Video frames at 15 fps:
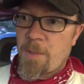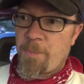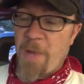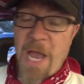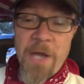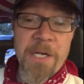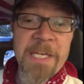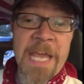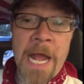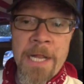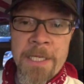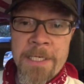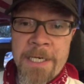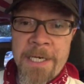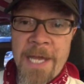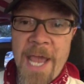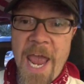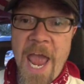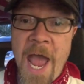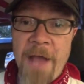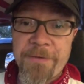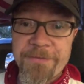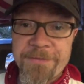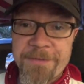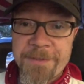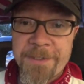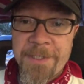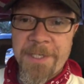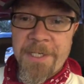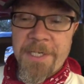1.5 gallons
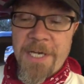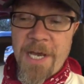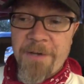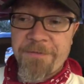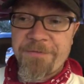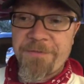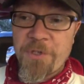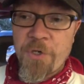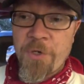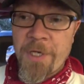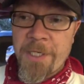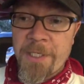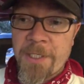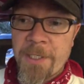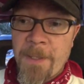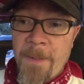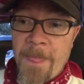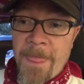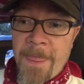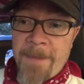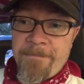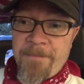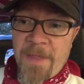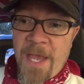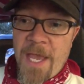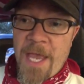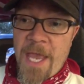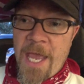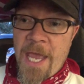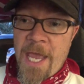of fluid.
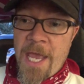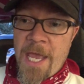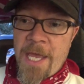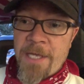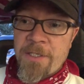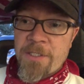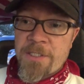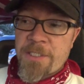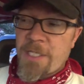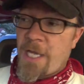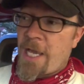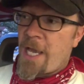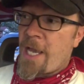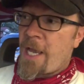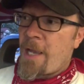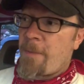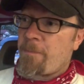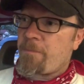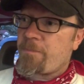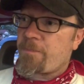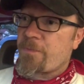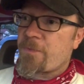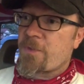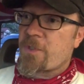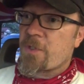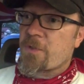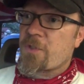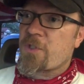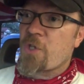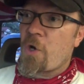And
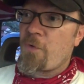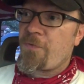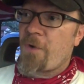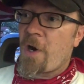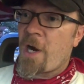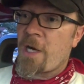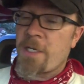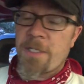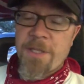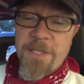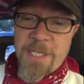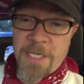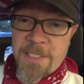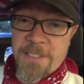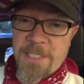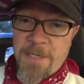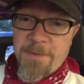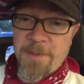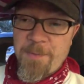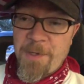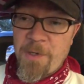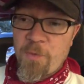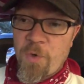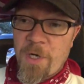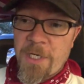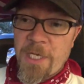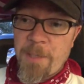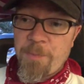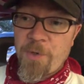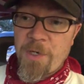so far things seem to be
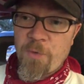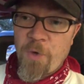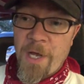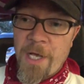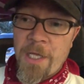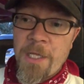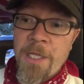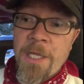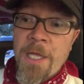working pretty well.